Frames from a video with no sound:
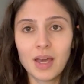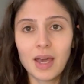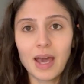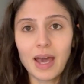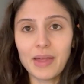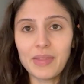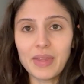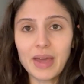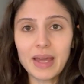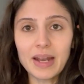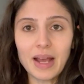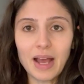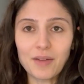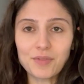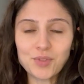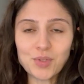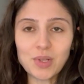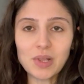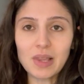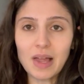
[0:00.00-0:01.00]
And then
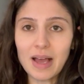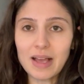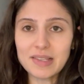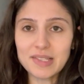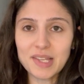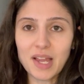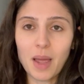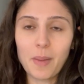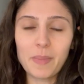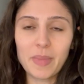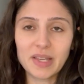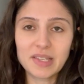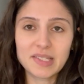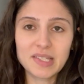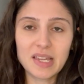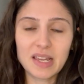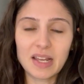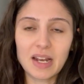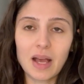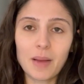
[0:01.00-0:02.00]
after the last time
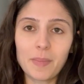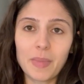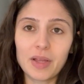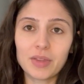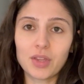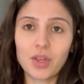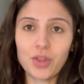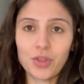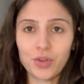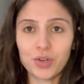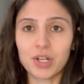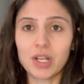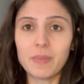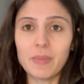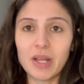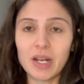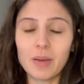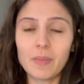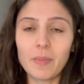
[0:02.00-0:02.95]
mixing it up at the 30-minute